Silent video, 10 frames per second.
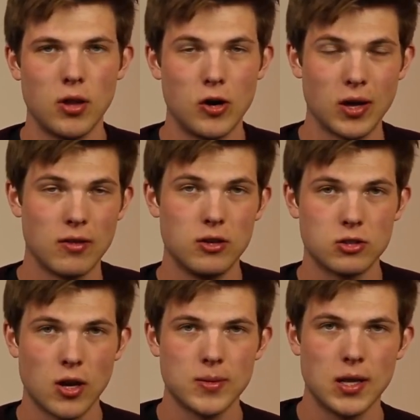below in the
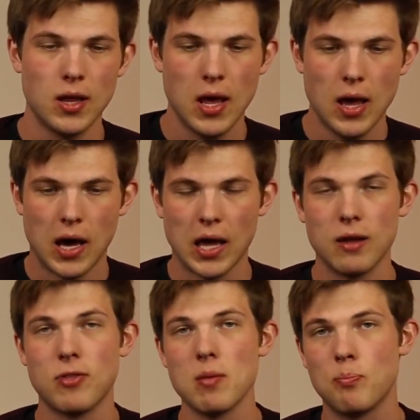description,
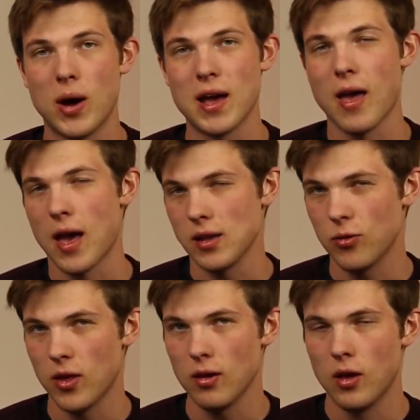and if they buy
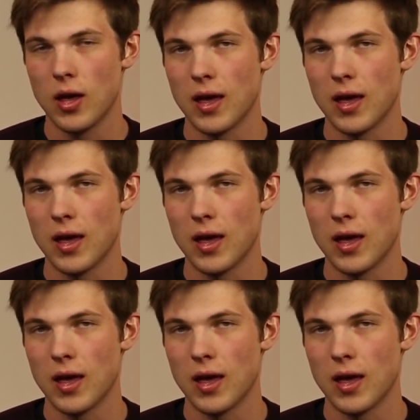anything